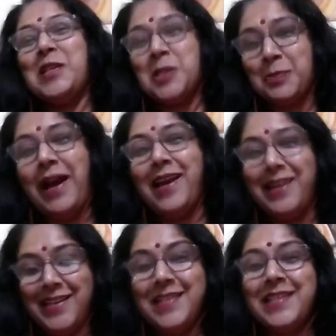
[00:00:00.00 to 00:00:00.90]
inspired
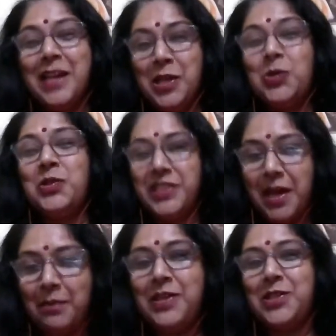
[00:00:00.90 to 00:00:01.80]
us to
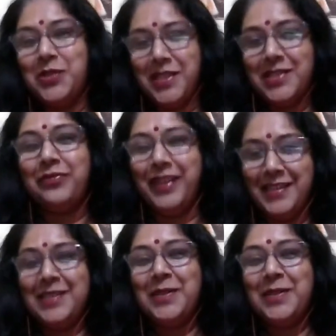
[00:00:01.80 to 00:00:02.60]
jump into this field.